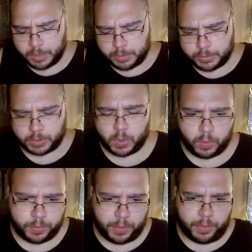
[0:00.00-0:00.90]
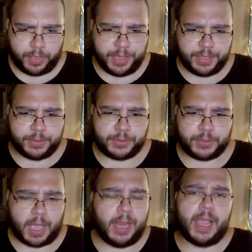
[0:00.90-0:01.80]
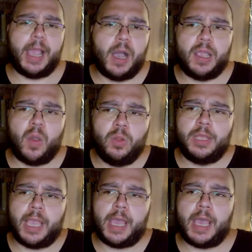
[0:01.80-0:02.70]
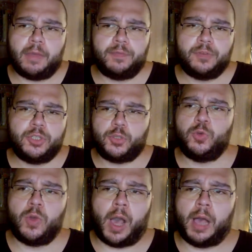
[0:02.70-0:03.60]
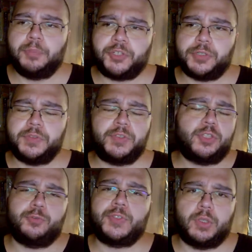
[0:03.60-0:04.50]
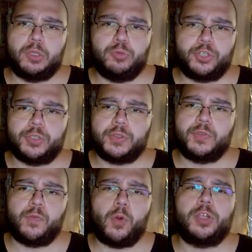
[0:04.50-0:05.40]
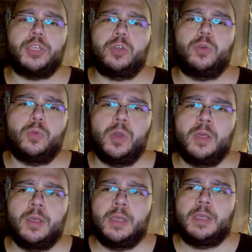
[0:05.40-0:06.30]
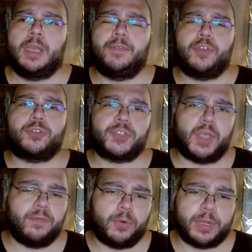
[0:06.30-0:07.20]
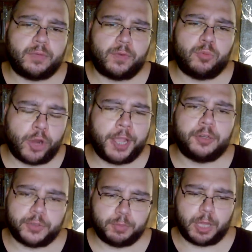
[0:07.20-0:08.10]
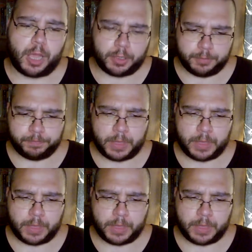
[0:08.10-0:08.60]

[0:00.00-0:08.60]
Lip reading: So this, I only have 2 options, 2 solutions for you if you're suffering from writer's block.